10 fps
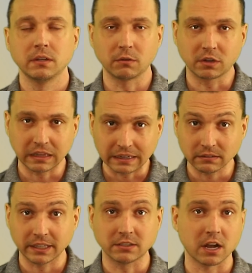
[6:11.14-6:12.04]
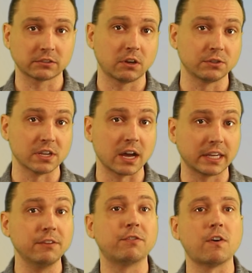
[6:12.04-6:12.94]
Now, clearly, Dr.
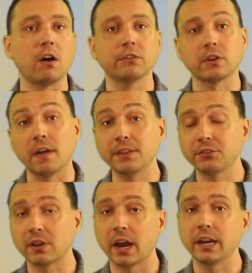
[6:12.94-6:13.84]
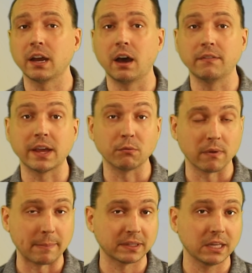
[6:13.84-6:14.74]
Ozaki falls on the side of a
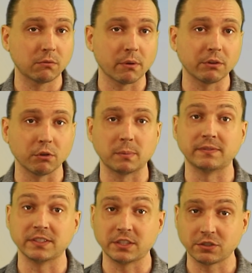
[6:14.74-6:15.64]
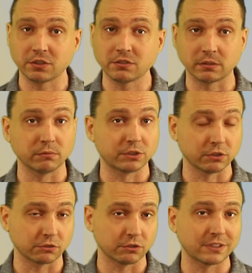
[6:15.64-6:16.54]
rapidly growing group of physicians and
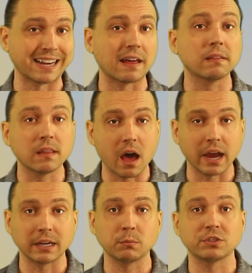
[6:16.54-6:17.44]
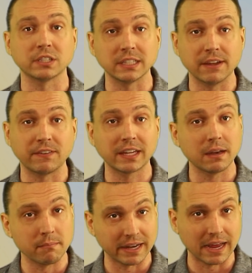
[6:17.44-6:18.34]
researchers that align with
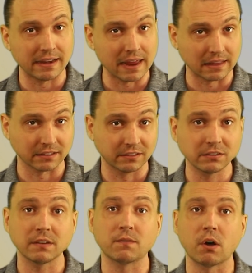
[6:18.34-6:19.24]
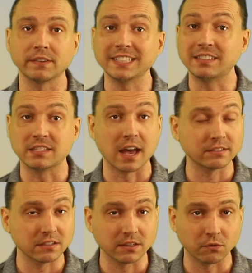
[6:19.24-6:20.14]
significant meta analysis involving
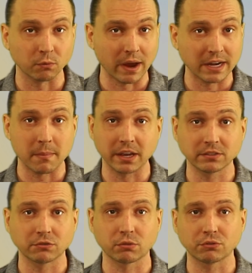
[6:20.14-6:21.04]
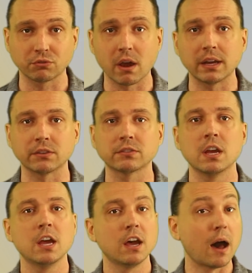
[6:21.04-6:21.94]
dozens of randomized controlled trials,
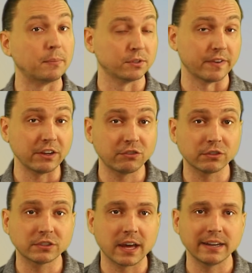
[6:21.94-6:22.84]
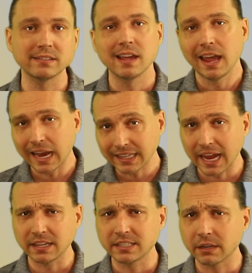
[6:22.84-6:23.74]
observational studies, and
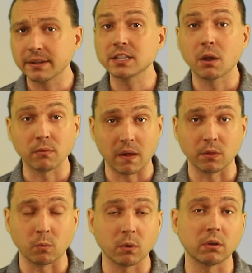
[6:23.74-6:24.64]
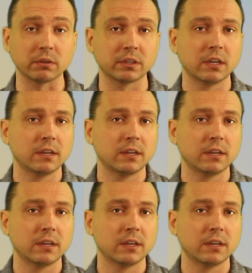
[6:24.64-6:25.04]
case series around the world.